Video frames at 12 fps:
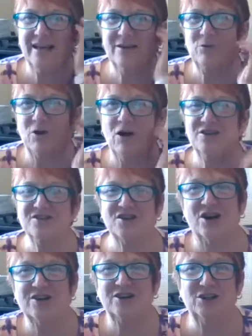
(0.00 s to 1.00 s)
and we're all
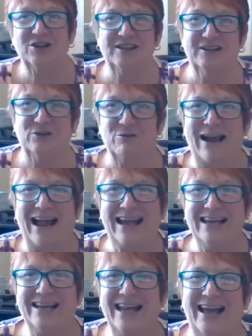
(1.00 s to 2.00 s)
starting to look a little
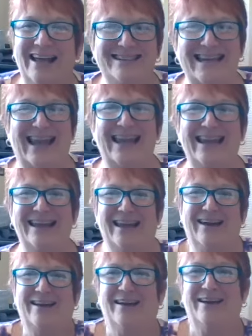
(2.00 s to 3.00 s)
ragged at day,
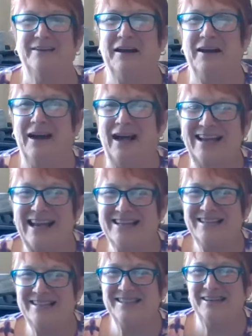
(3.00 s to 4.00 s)
I
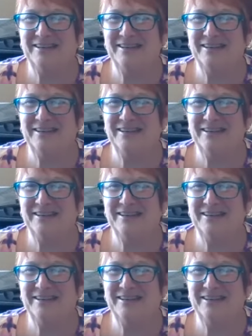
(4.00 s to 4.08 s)
guess,